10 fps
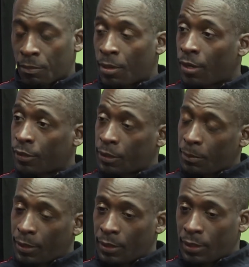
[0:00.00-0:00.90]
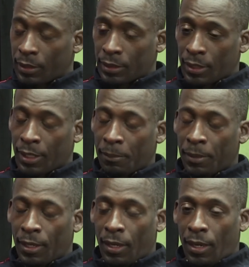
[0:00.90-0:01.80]
Meredith Smith is her name,
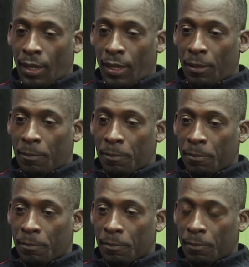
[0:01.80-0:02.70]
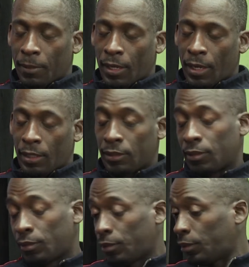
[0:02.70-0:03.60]

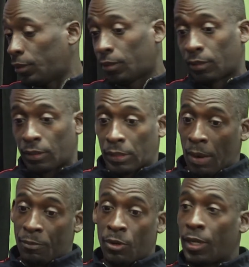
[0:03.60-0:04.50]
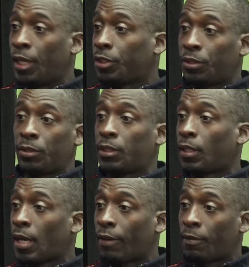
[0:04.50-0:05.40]
and I'm going to introduce her
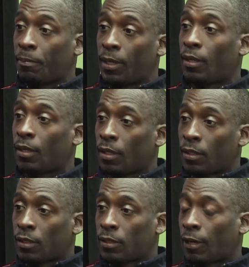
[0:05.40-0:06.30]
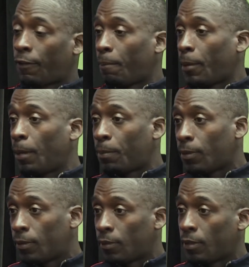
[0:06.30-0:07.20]
and have her meet different
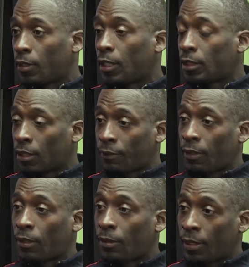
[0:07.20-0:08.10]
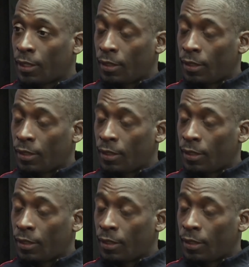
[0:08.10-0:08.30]
people, yourself included,